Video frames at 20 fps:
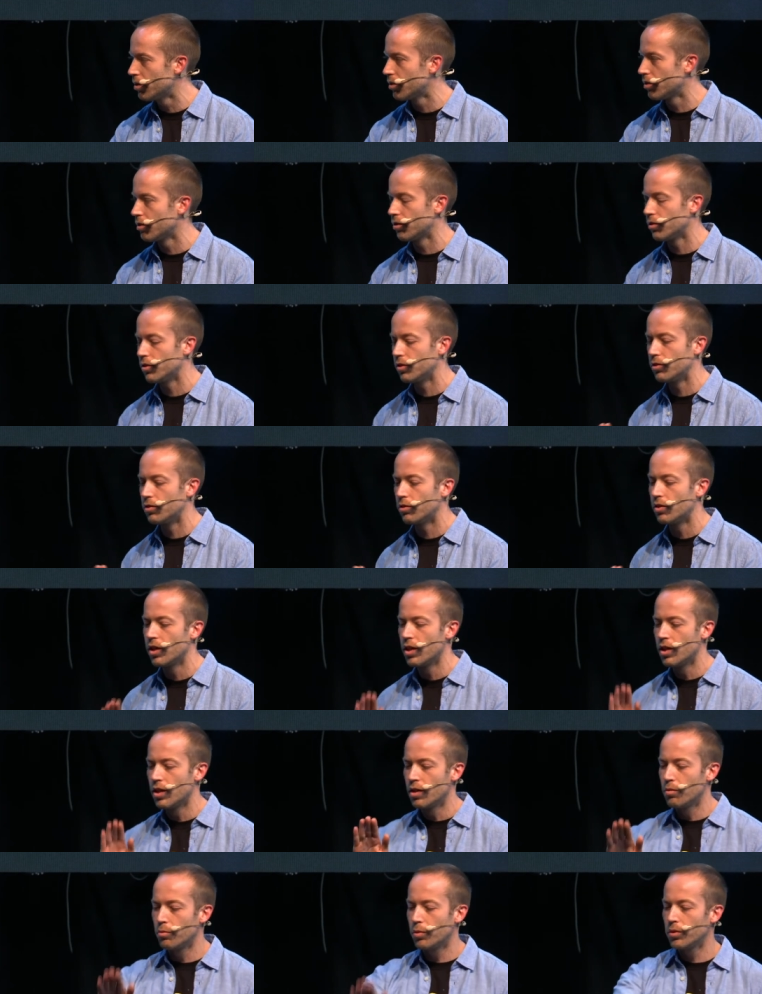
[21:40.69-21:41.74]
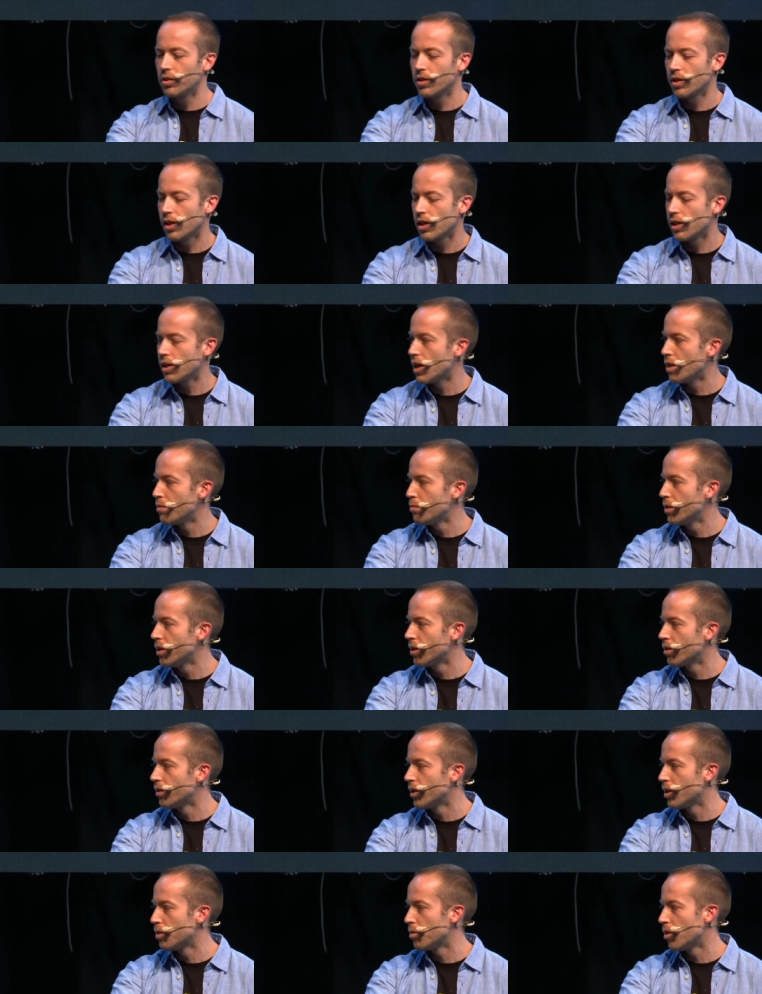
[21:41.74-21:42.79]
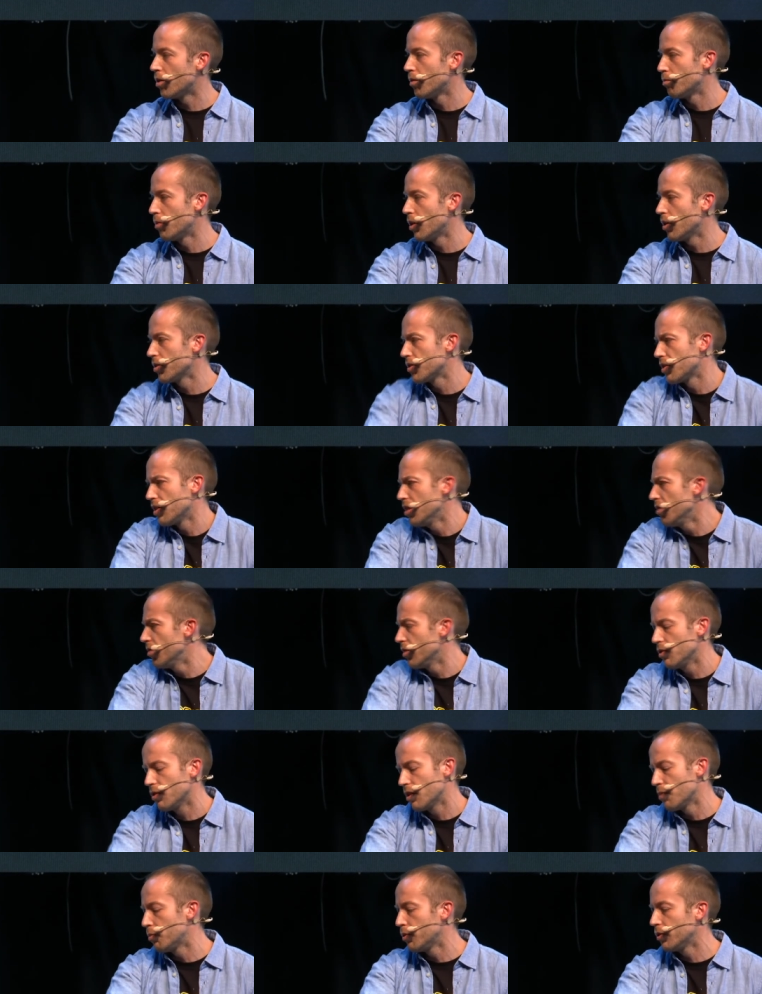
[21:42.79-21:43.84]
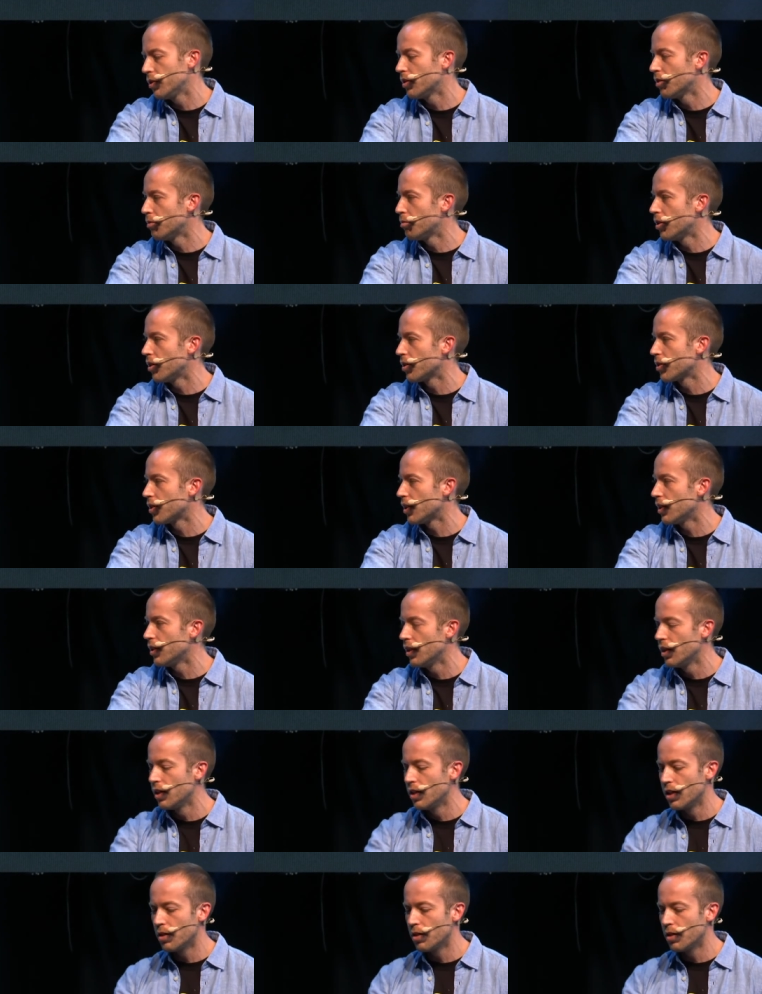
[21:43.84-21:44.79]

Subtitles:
So you put a number on blockchain, even you can put it on blockchain.